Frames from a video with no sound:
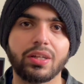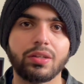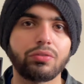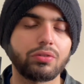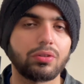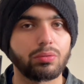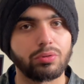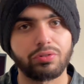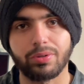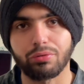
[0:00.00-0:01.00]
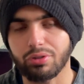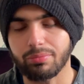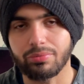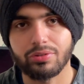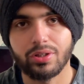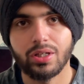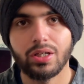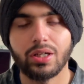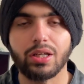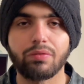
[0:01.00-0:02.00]
inch towards my dreams,
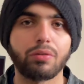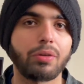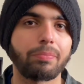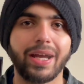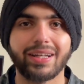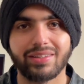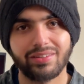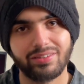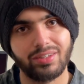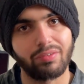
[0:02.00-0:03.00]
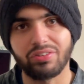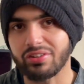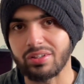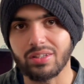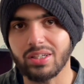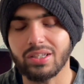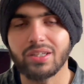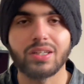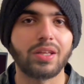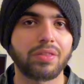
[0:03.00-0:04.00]
even though I practice every single day.
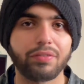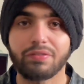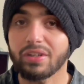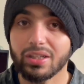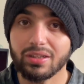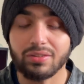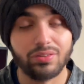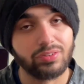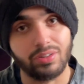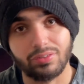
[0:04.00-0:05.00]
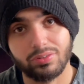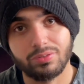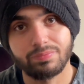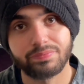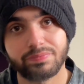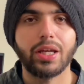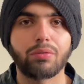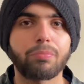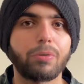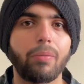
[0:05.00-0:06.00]
And this feeling sucks. And
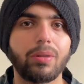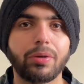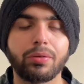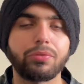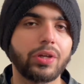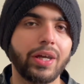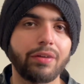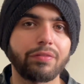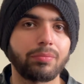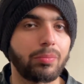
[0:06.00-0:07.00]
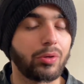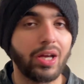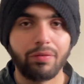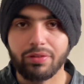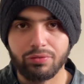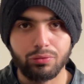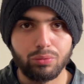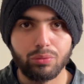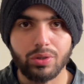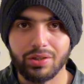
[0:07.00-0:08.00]
one problem I used to have, and maybe you have this
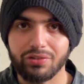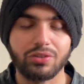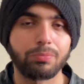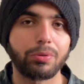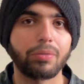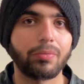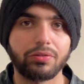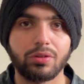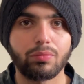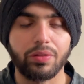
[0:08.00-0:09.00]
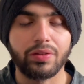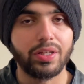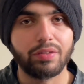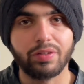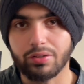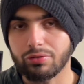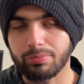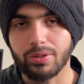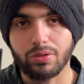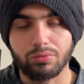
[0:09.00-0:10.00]
too, is comparing myself with native English
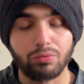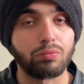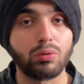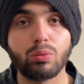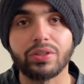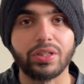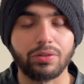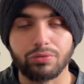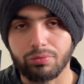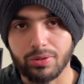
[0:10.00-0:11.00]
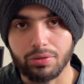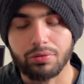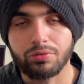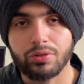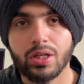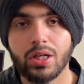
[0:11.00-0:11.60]
speakers or fluent English speakers.